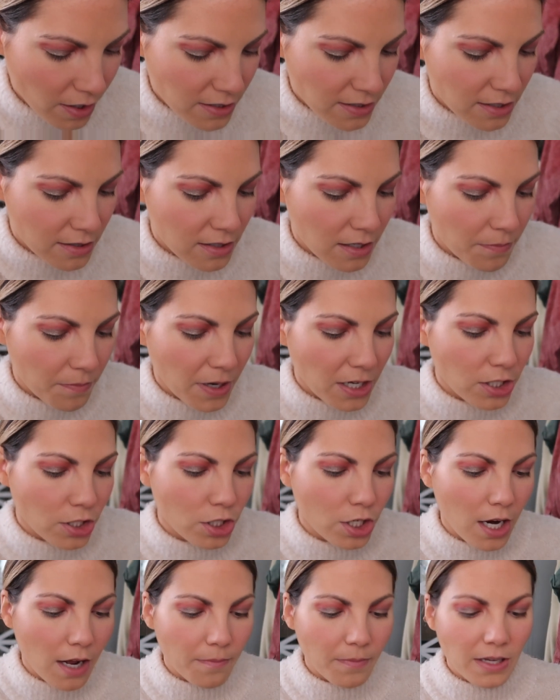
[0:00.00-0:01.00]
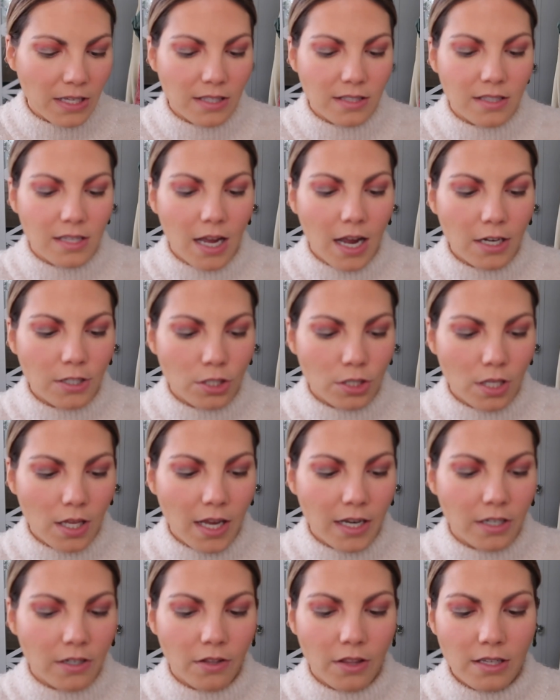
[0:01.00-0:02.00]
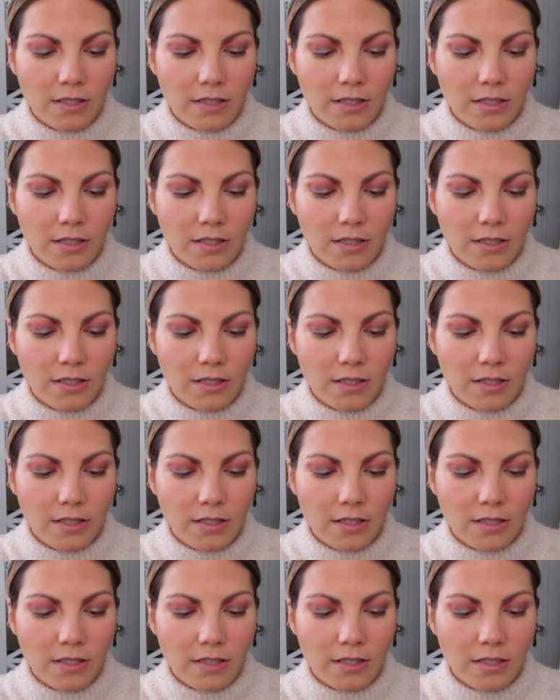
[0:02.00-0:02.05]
This is in my Shop My Stash liner.